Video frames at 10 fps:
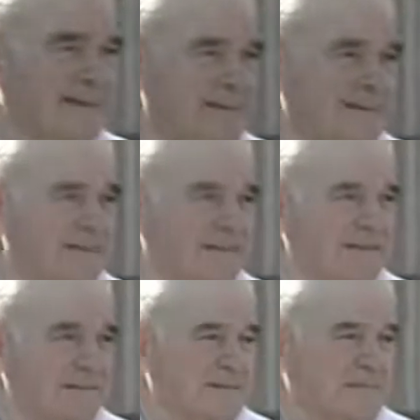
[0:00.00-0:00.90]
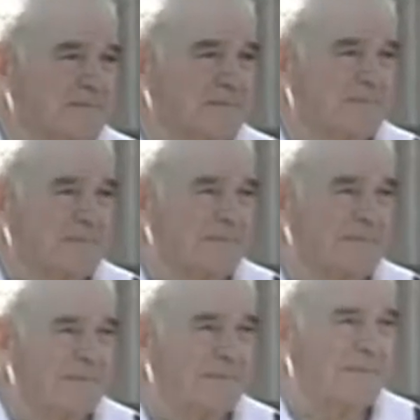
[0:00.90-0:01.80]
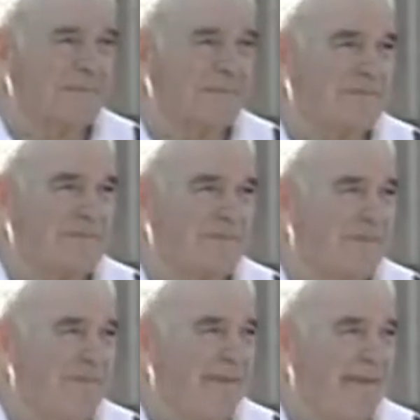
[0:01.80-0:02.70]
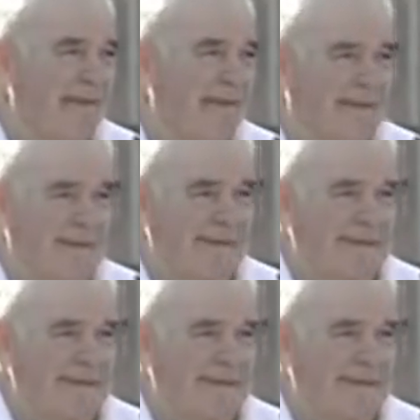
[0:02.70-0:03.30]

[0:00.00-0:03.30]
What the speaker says: This person isn't speaking.